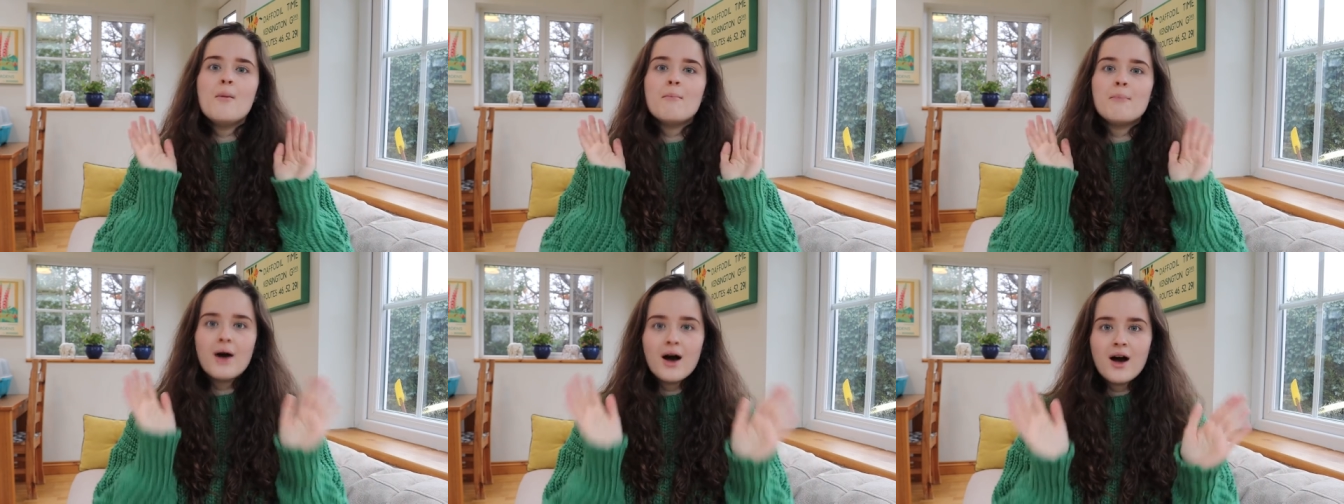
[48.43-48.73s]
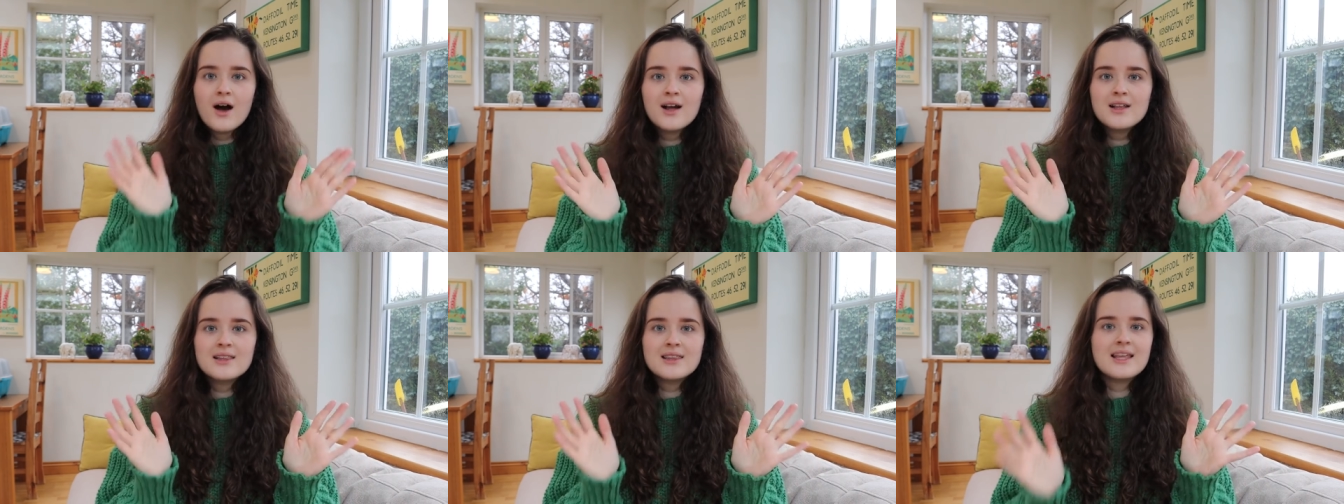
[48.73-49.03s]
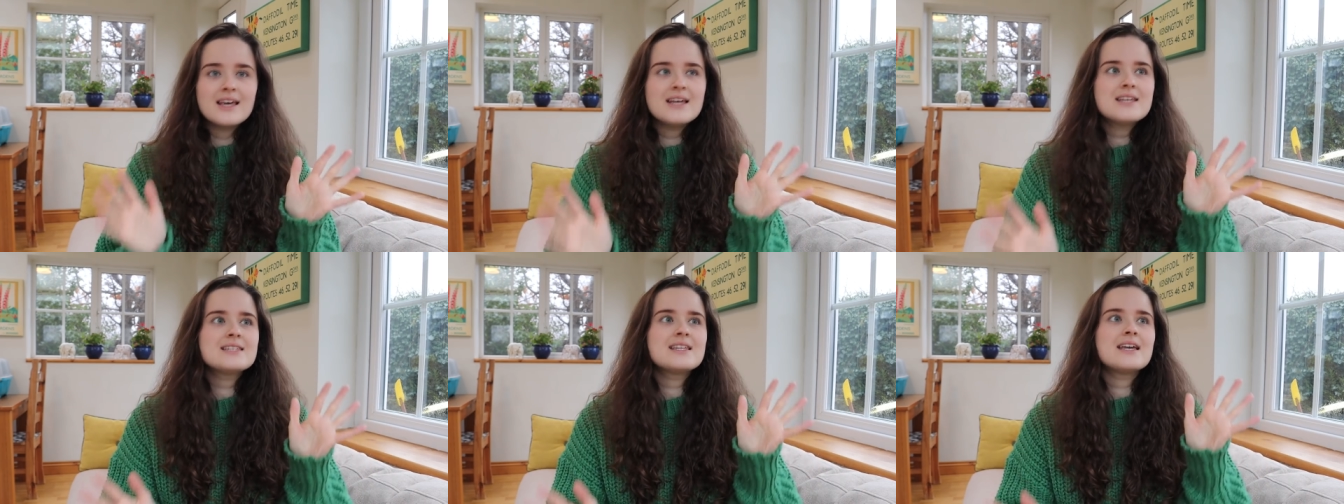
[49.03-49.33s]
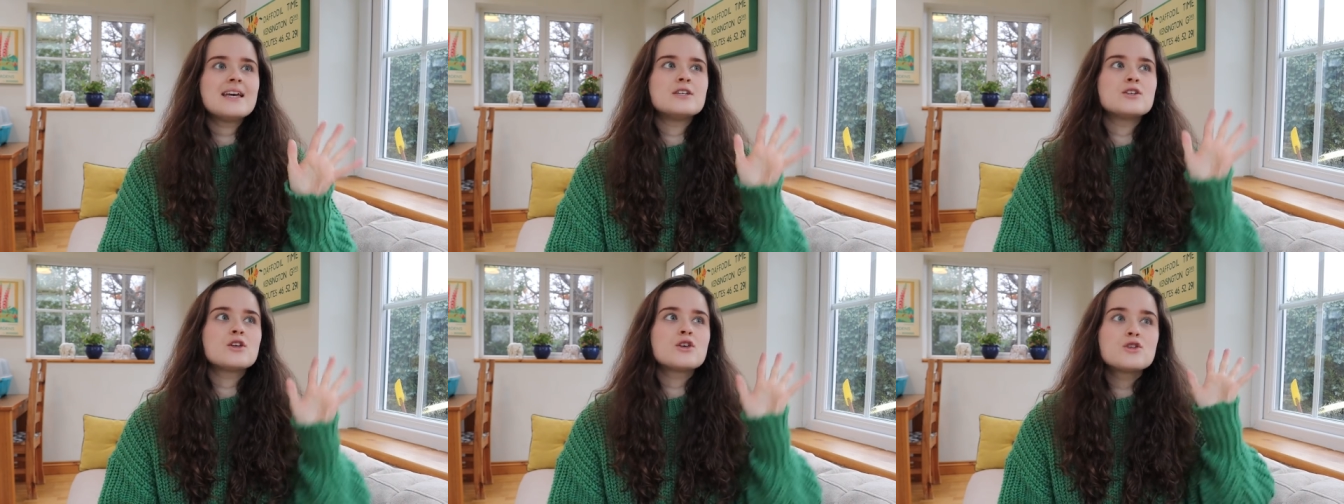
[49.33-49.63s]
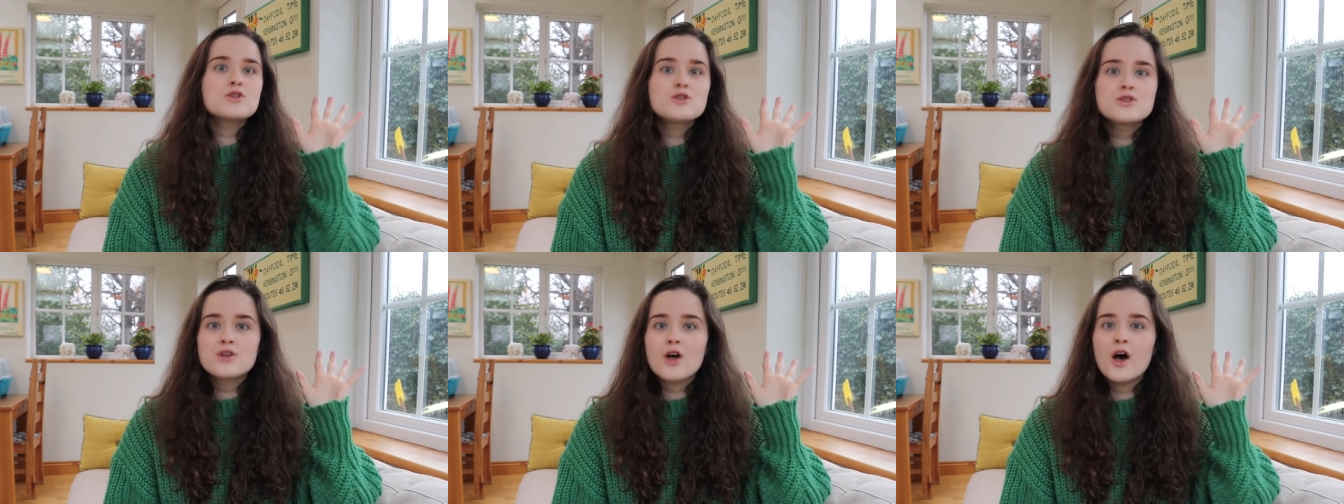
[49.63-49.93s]
But her list
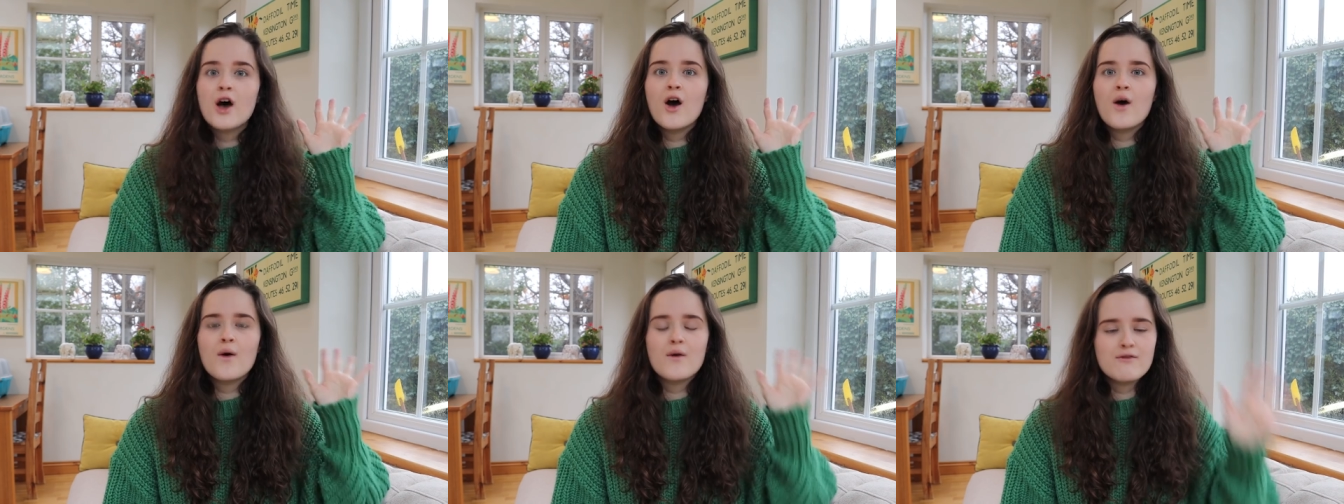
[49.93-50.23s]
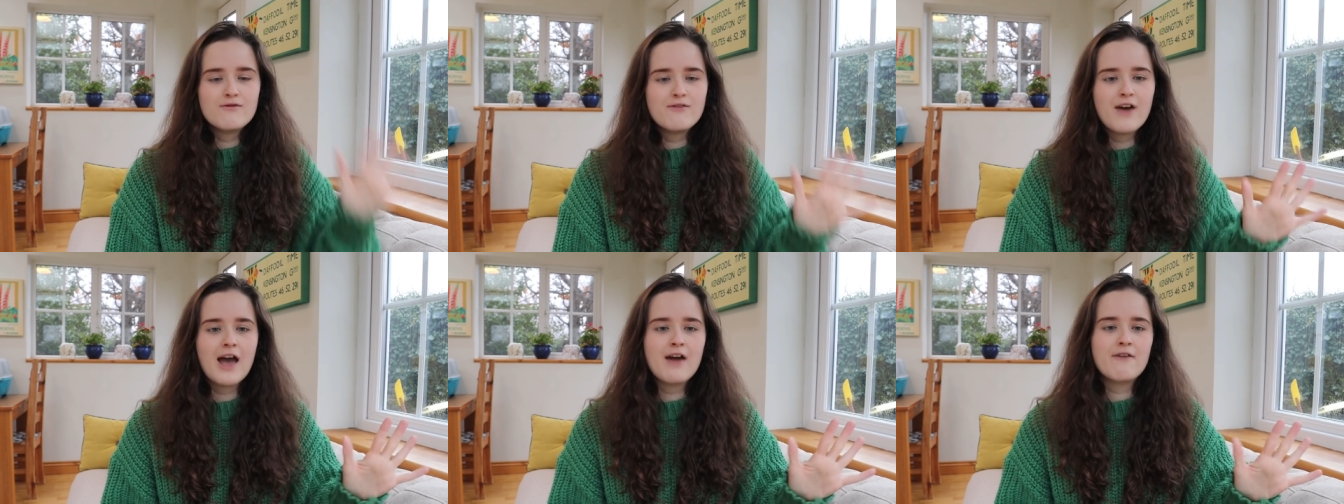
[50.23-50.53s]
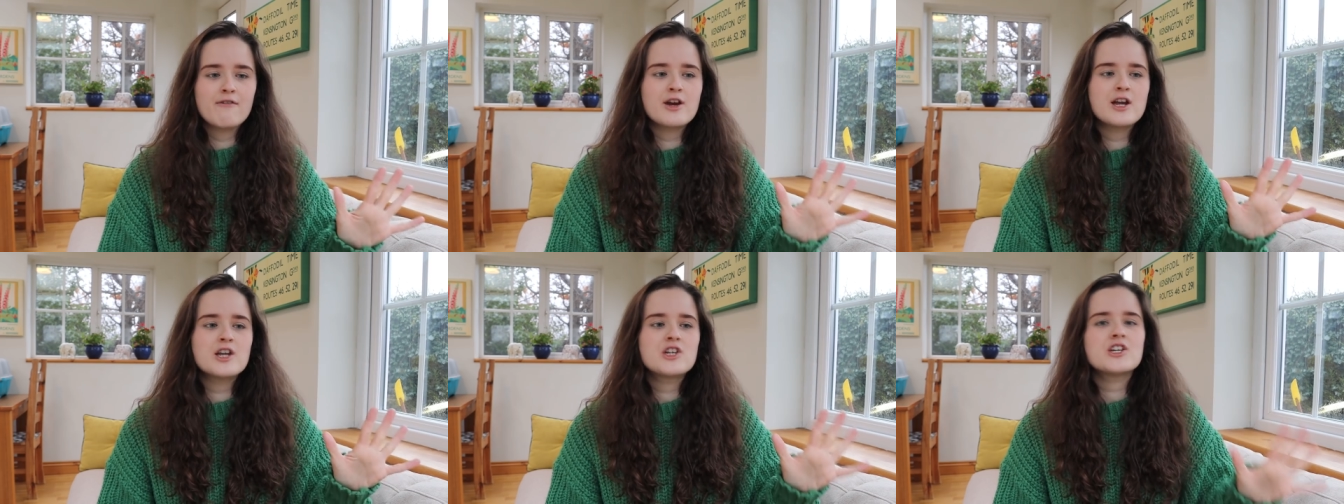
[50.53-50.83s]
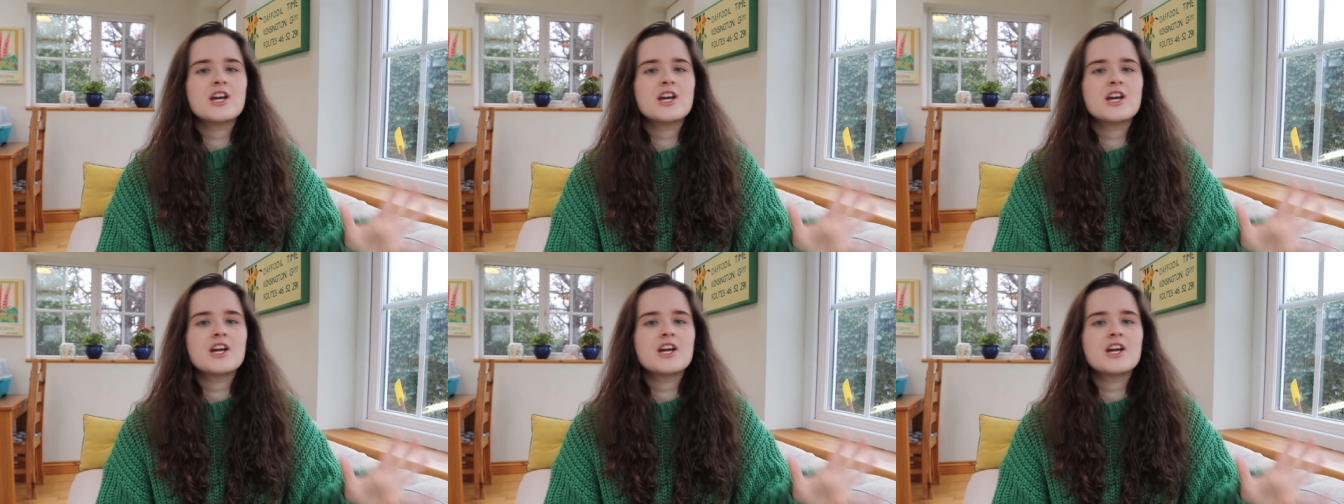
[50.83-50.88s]
is so varied.